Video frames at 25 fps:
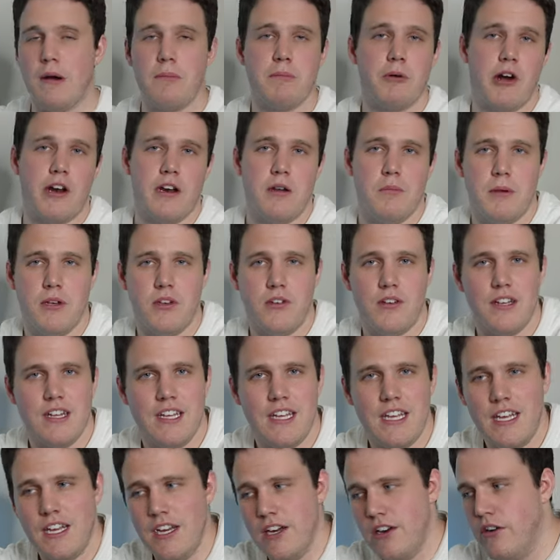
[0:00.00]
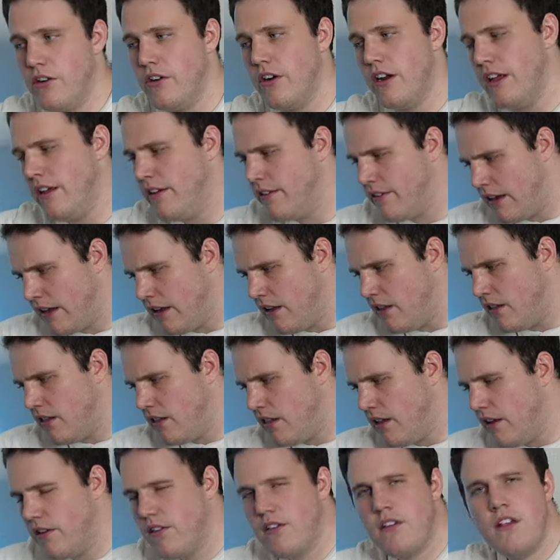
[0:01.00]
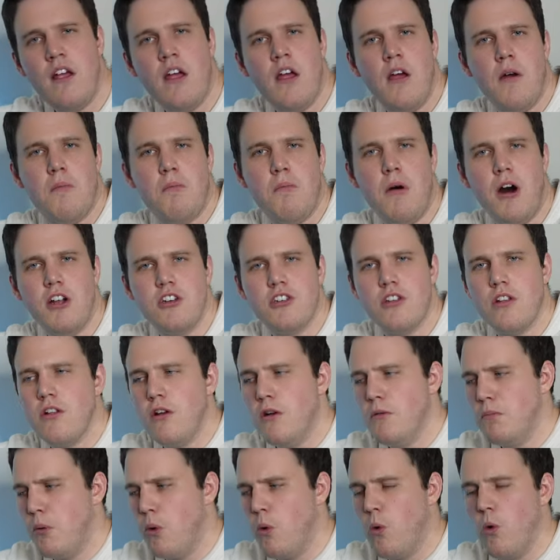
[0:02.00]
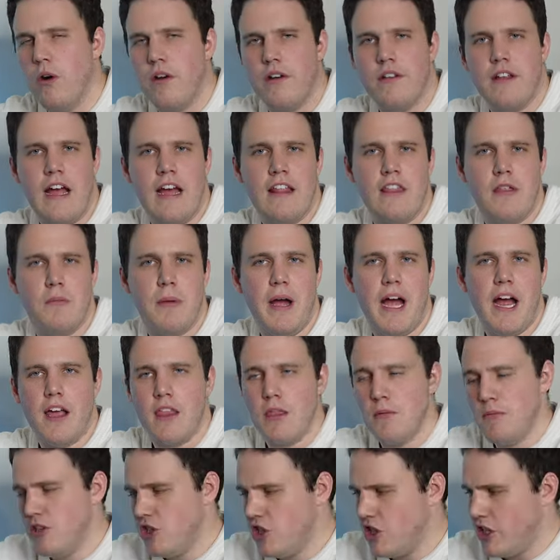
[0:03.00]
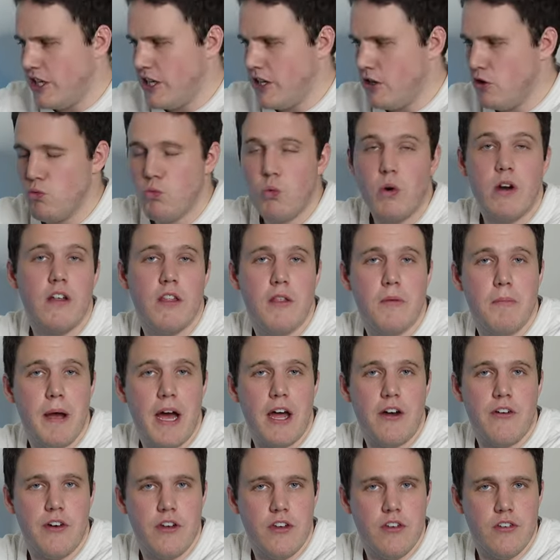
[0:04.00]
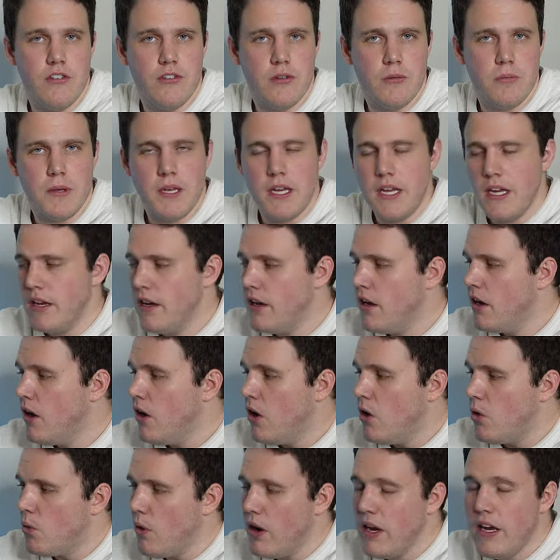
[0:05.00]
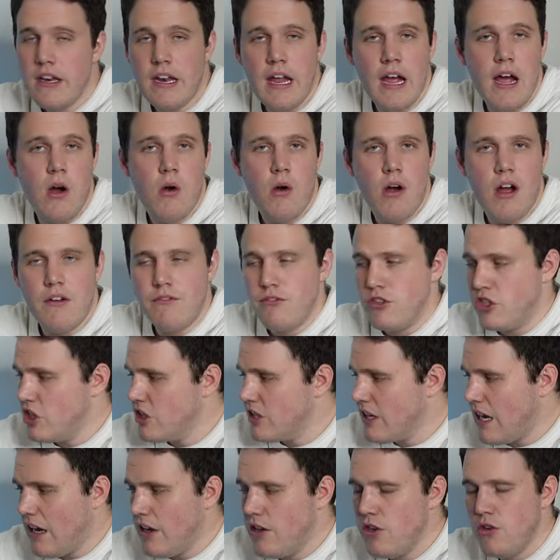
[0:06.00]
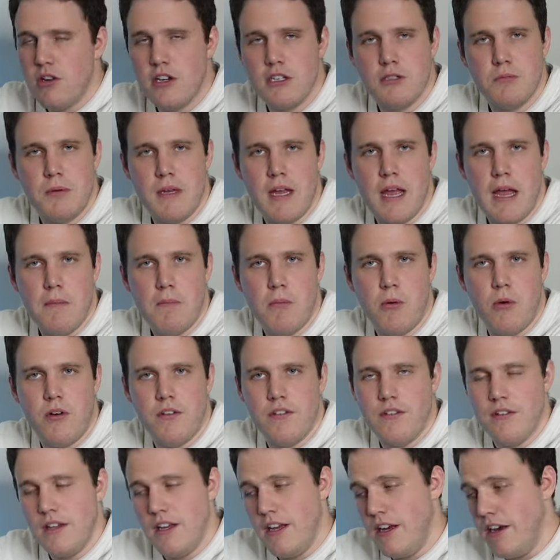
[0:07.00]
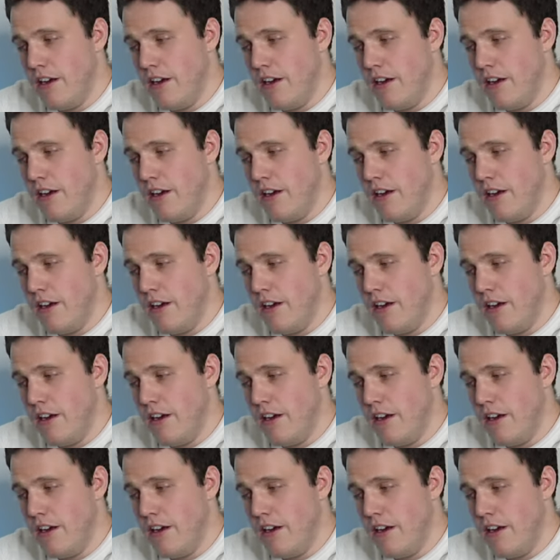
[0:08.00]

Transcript: upgradability here is in this modular port at the back of the machine where the battery used to be. Right now, I've just got USB-A ports in